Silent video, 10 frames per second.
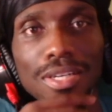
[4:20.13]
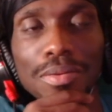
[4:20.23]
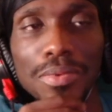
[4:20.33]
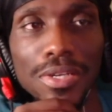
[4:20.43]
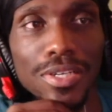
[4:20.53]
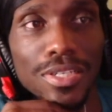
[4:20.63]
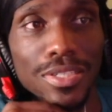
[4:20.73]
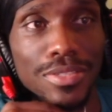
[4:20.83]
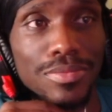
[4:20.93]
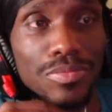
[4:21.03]
But, uh,
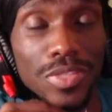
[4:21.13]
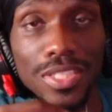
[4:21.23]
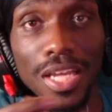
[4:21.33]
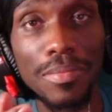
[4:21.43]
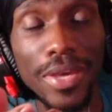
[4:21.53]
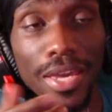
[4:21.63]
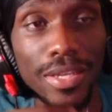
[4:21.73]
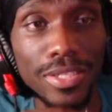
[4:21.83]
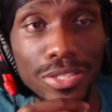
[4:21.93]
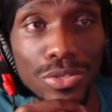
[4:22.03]
it's not bad.
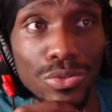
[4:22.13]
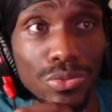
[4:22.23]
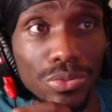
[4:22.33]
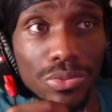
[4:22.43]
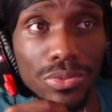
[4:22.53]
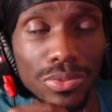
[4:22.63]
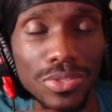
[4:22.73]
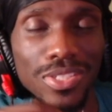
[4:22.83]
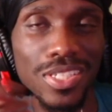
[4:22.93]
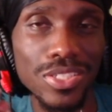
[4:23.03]
It's cool. You know what I'm
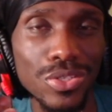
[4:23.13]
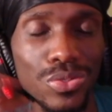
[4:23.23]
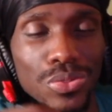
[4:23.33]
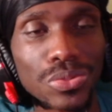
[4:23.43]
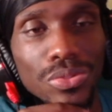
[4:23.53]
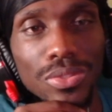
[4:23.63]
saying? It's cool.